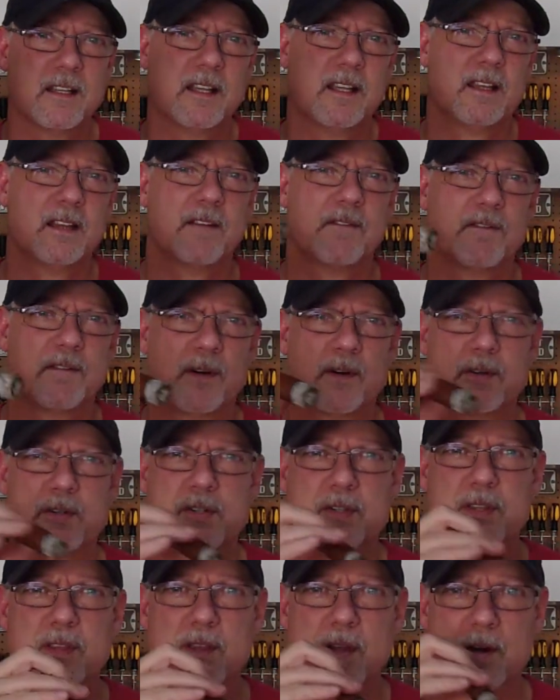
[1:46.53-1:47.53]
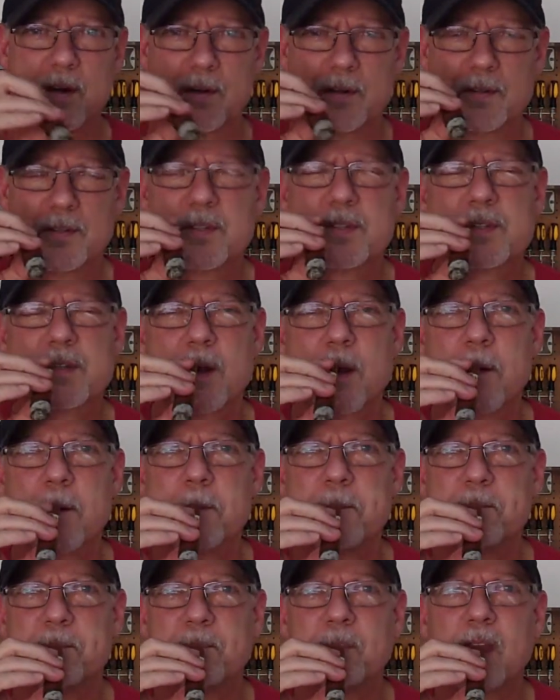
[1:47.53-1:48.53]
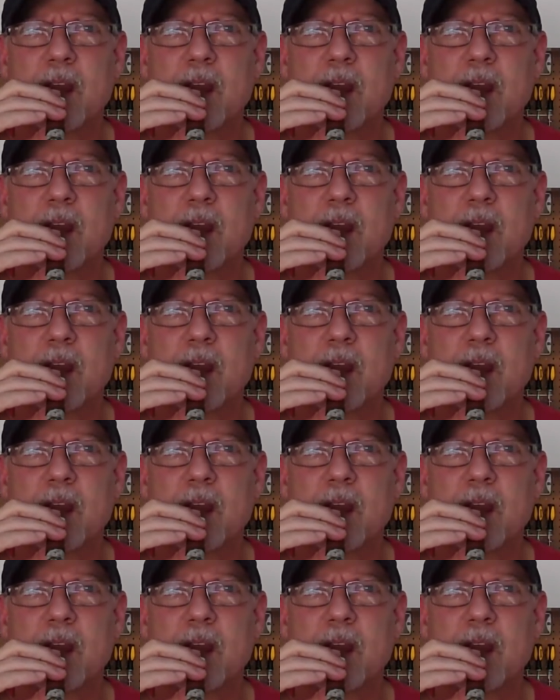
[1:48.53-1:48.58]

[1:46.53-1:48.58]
in the first third. So